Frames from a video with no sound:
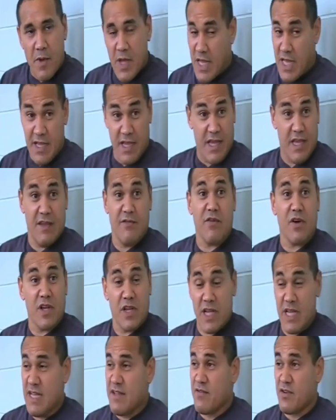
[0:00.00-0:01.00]
He
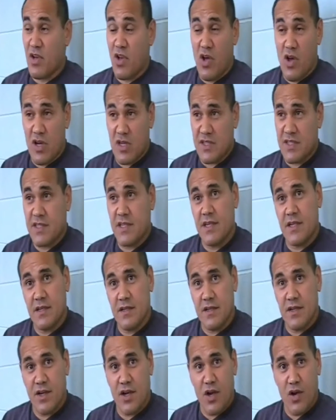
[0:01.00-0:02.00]
even lost it,
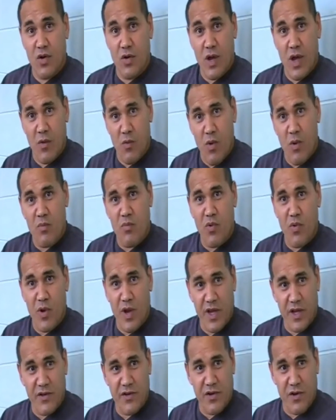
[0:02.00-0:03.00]
you know, at one
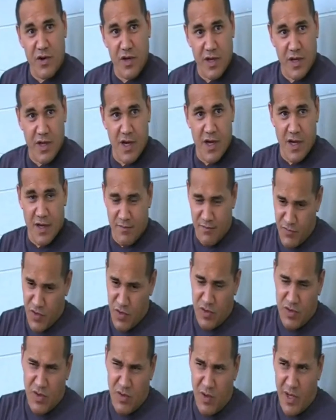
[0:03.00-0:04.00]
point
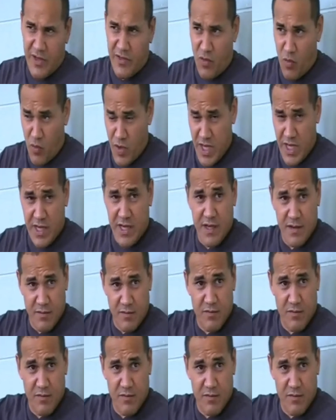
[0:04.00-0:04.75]
during the week.